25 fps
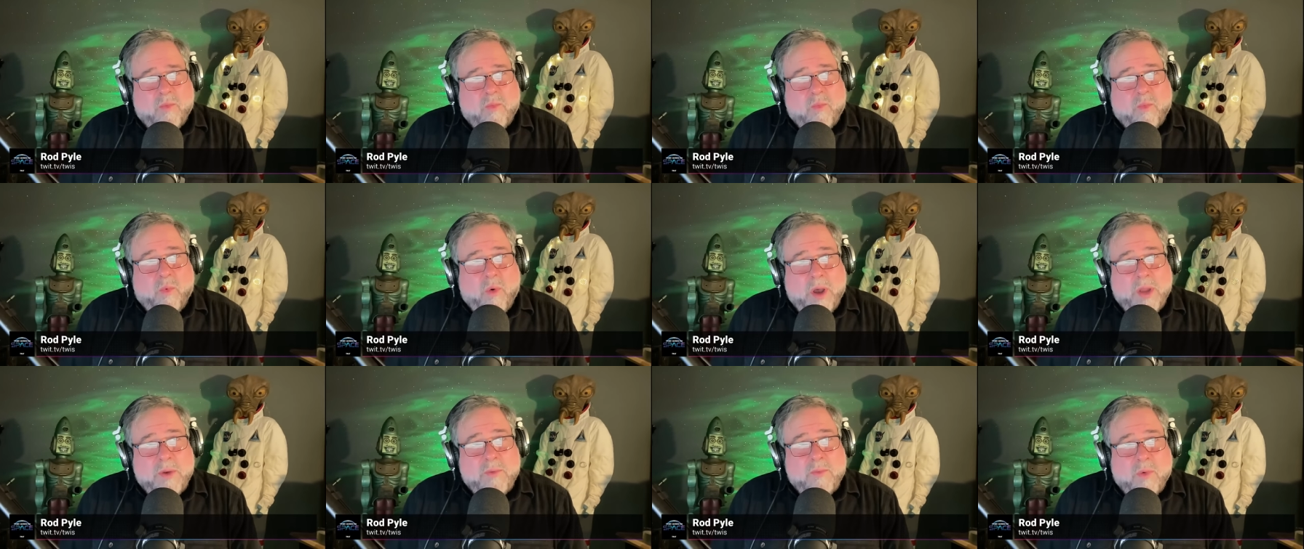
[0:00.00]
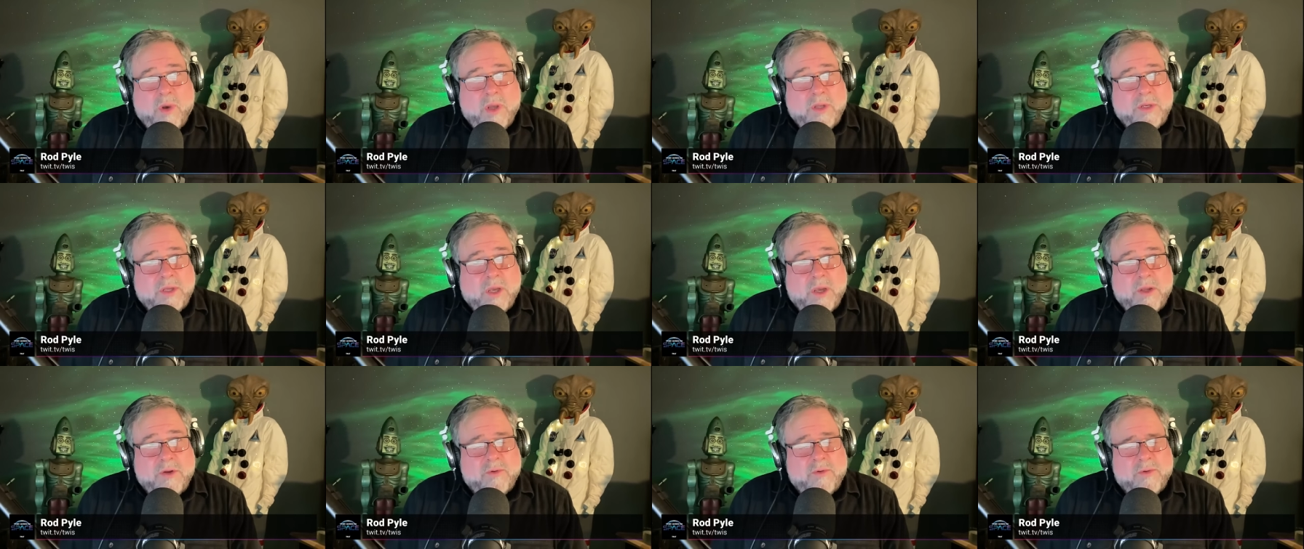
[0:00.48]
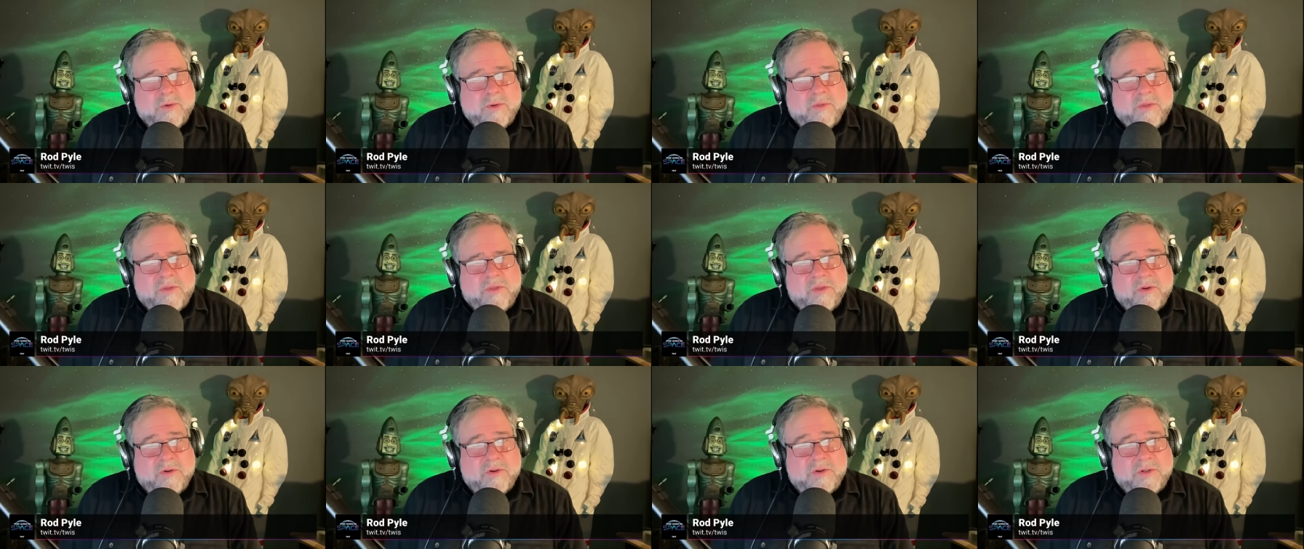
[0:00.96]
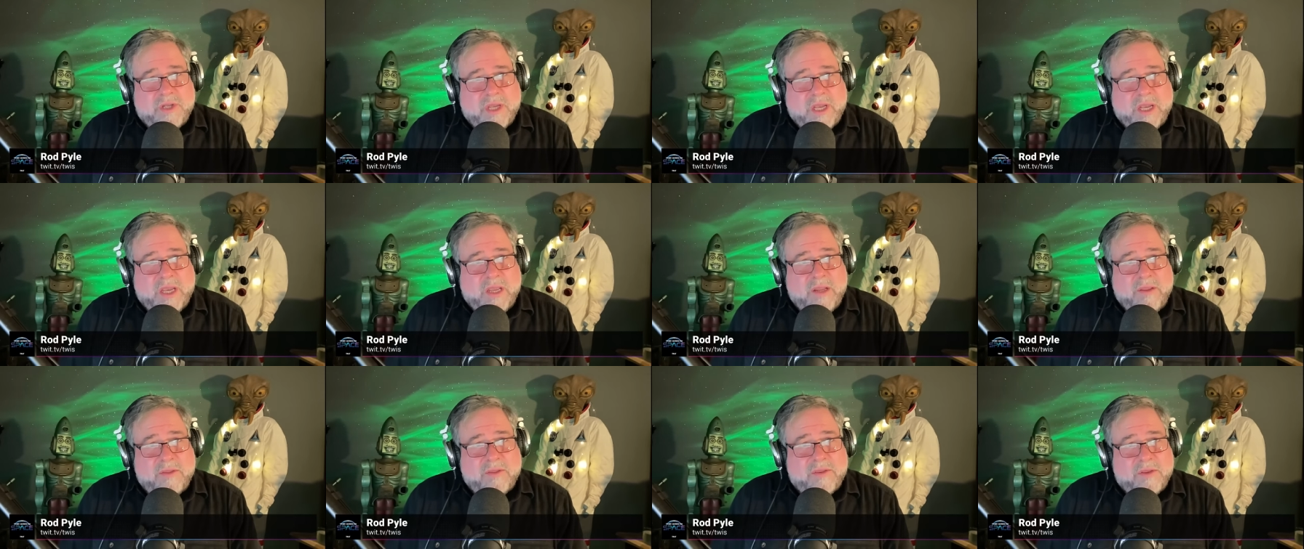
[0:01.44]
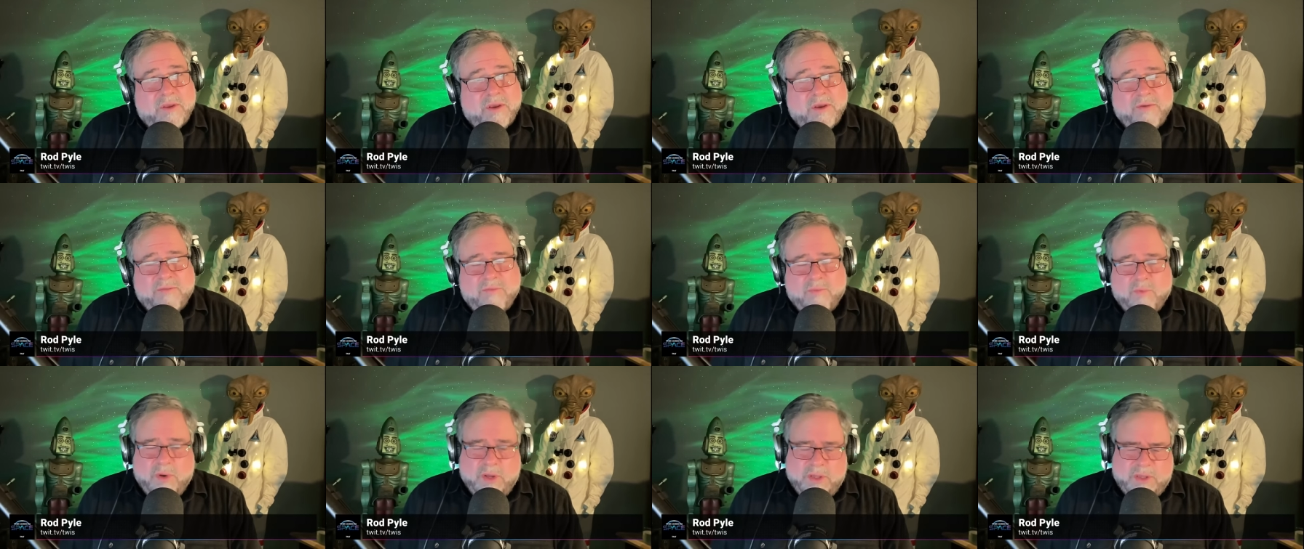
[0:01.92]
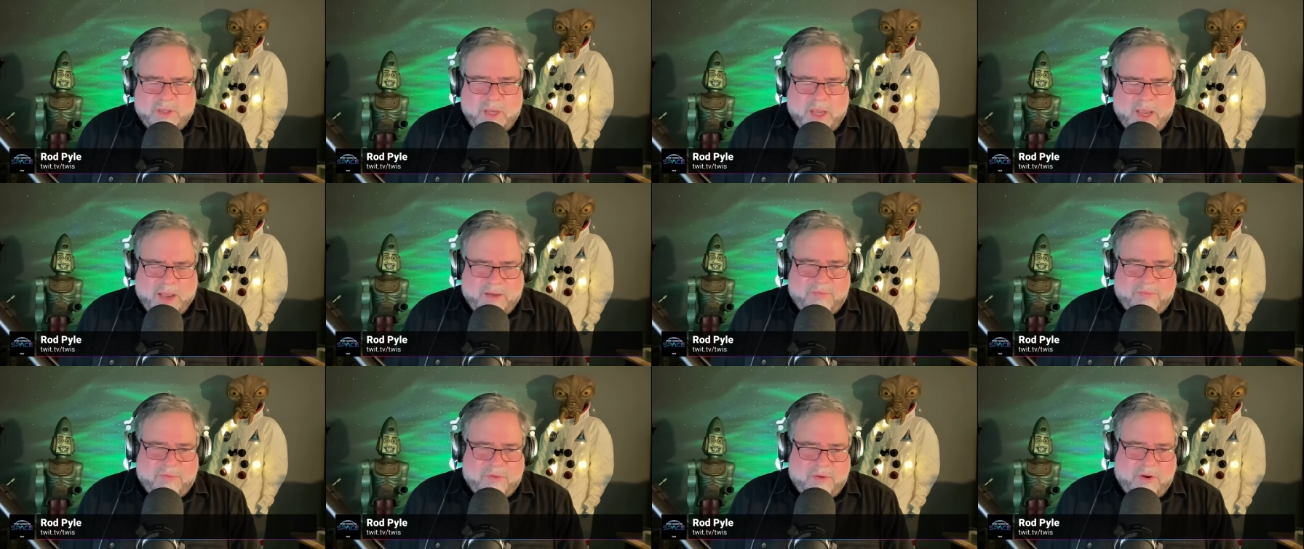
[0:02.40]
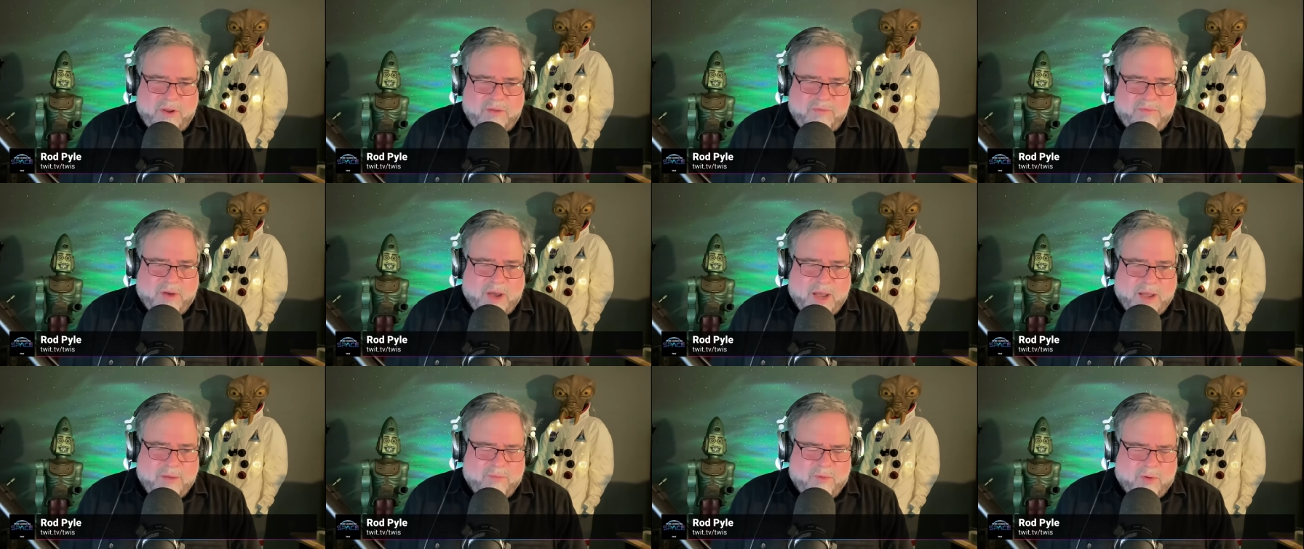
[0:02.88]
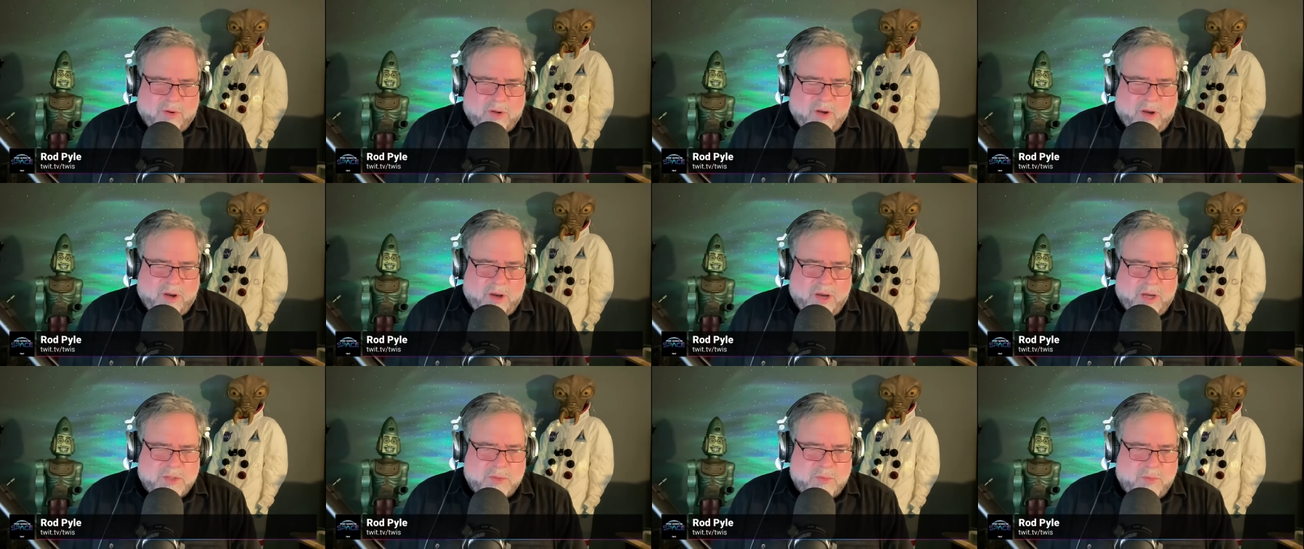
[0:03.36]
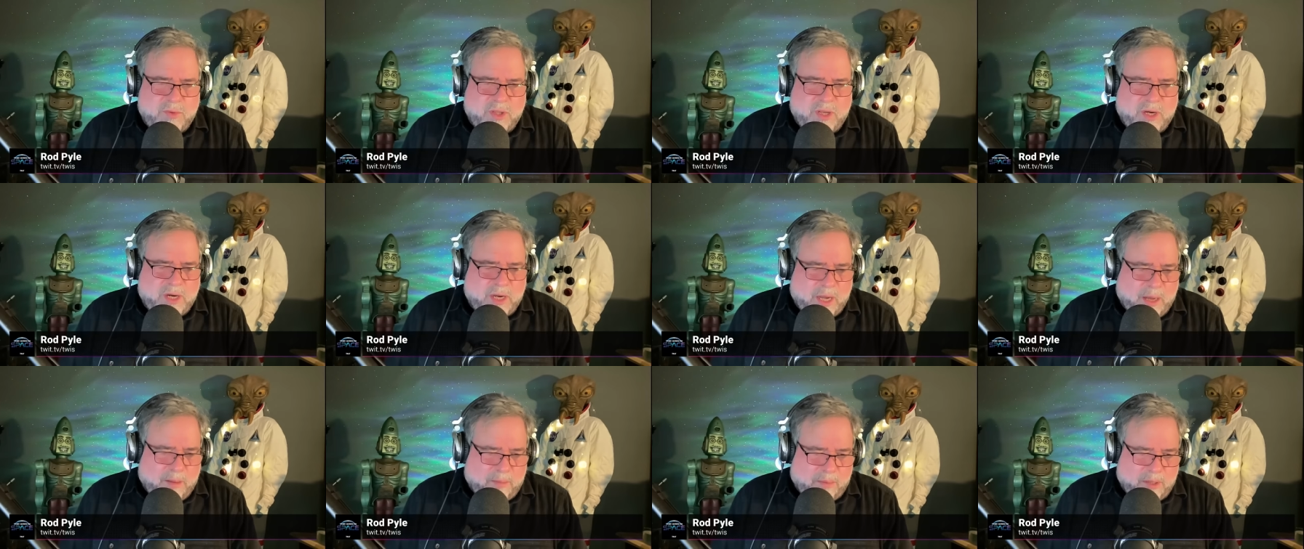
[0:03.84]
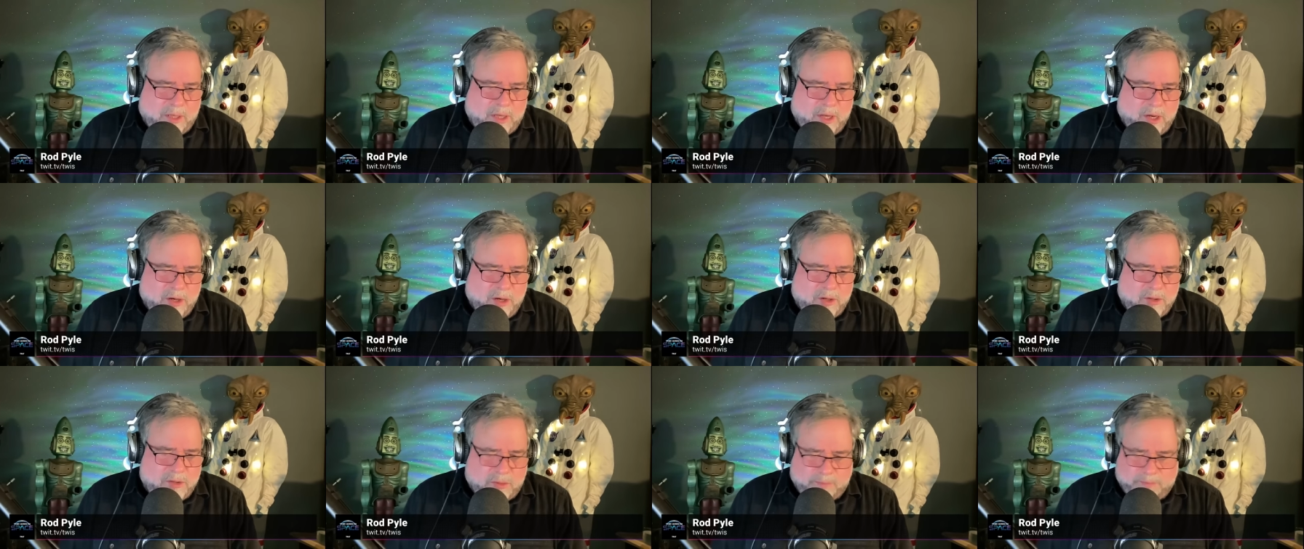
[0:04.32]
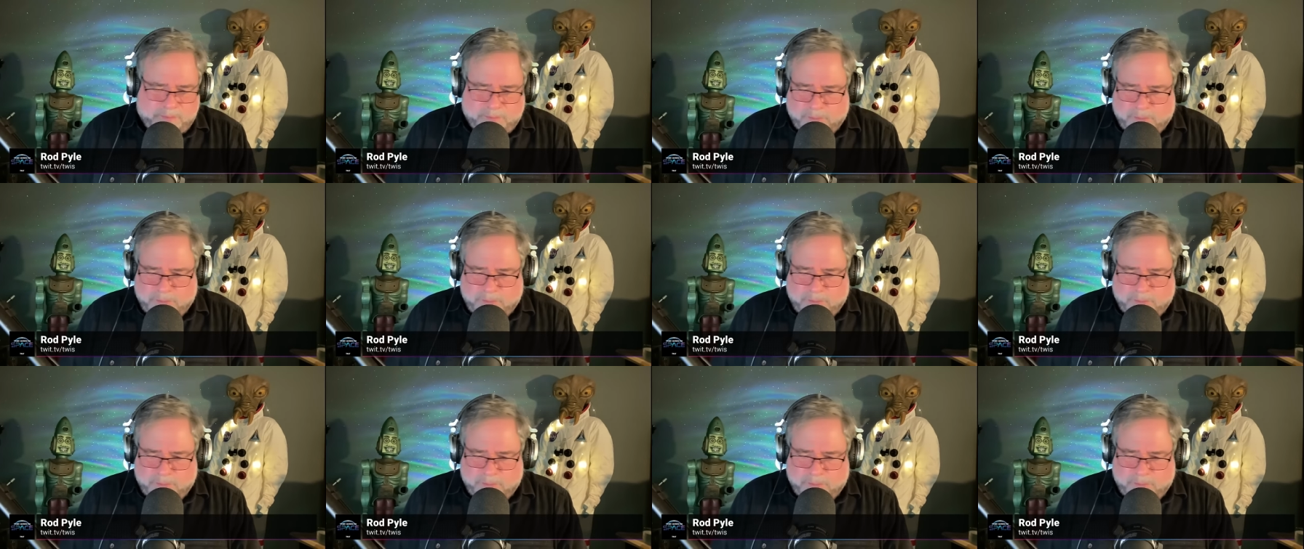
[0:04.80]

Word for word: 1/113th of what the F-35 will cost within a couple of years.